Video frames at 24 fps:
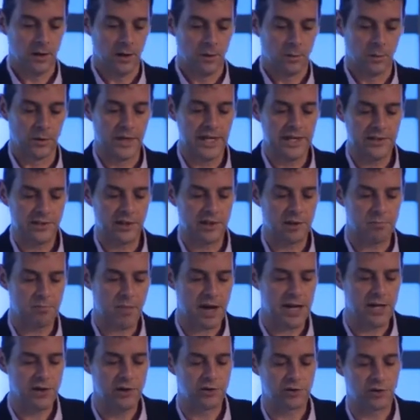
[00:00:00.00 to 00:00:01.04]
Well, these are the
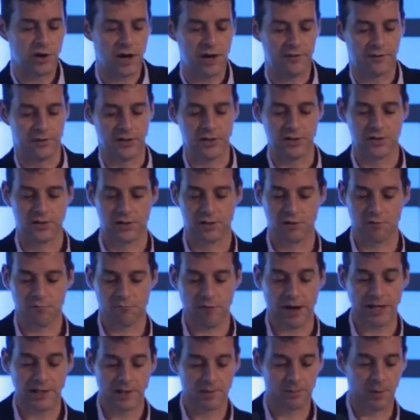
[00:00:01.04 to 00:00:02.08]
main drivers
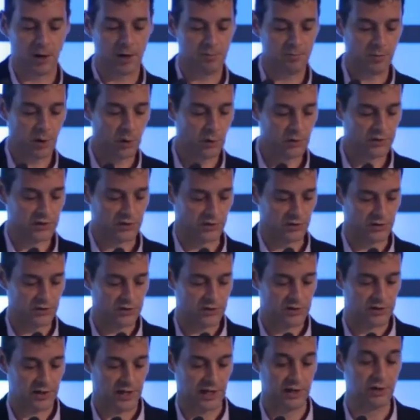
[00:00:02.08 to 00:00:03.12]
ranked by
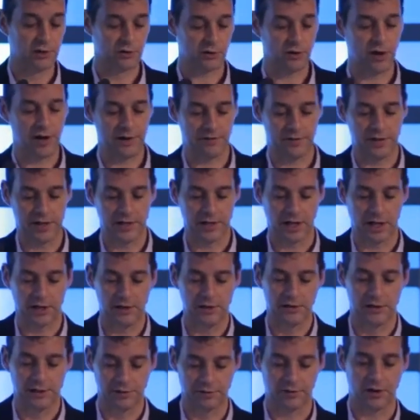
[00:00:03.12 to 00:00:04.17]
importance in driving
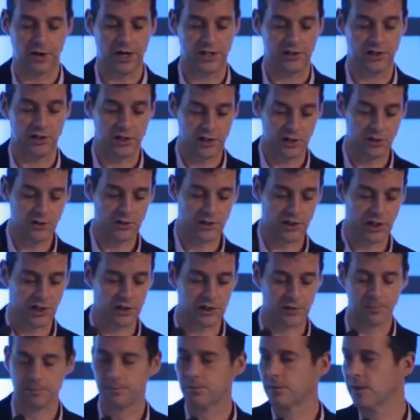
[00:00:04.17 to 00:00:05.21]
device
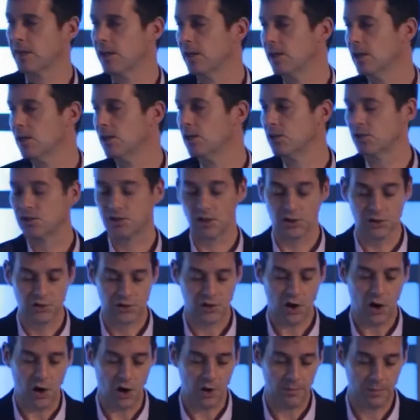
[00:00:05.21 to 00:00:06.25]
usage. So
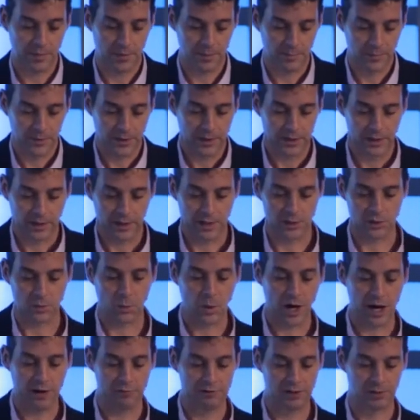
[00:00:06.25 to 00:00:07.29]
top is
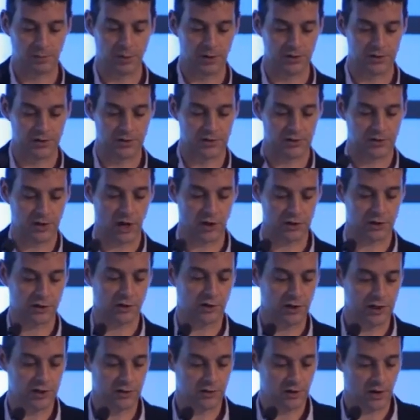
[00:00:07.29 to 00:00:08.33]
where respondents are
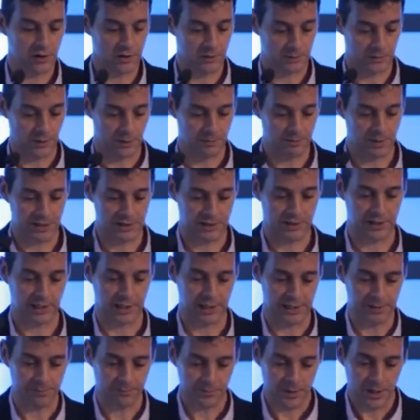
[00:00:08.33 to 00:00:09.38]
trying to, or
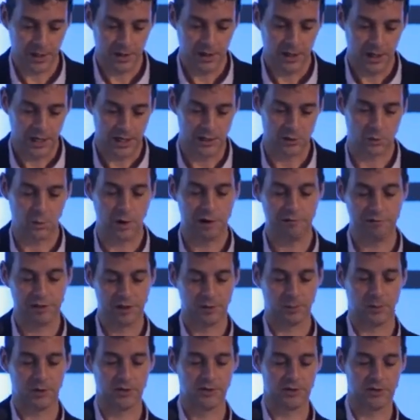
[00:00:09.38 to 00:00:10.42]
basically, is where
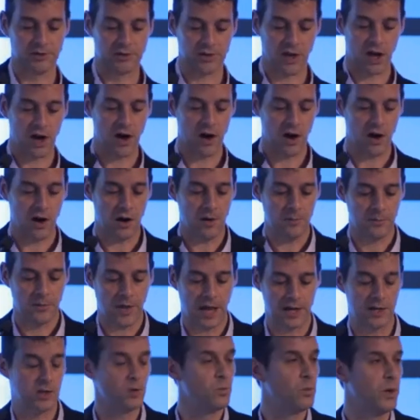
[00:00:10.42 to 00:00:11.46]
respondents are
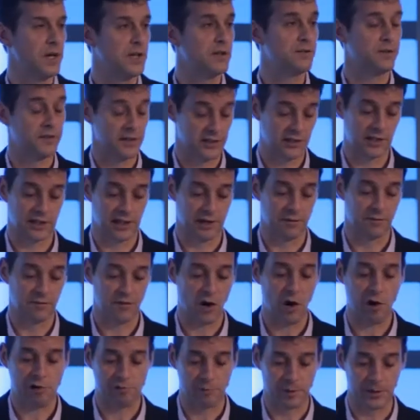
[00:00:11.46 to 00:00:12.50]
and in which physical
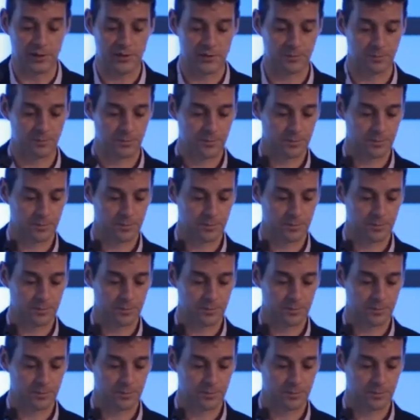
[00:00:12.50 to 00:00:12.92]
environment.